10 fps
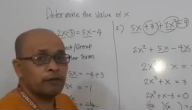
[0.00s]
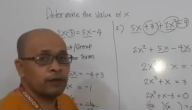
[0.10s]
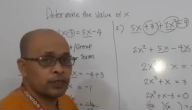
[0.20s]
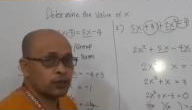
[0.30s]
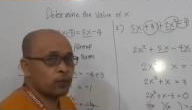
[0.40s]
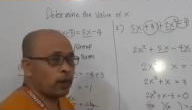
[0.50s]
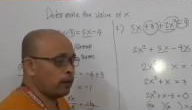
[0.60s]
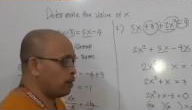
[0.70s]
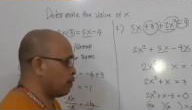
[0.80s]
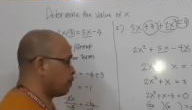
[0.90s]
perfect
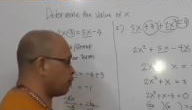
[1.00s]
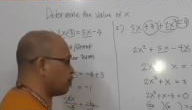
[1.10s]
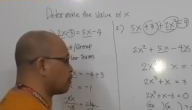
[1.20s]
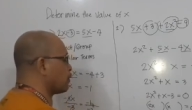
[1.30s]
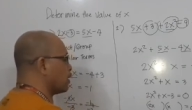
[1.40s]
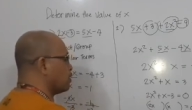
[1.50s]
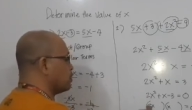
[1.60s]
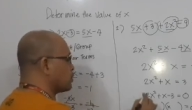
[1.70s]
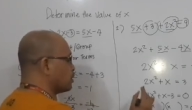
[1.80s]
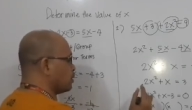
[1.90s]
square.
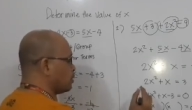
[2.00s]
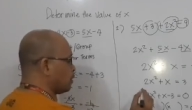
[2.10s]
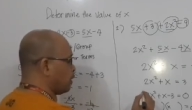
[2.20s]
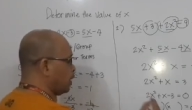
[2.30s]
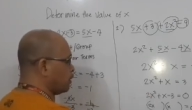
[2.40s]
So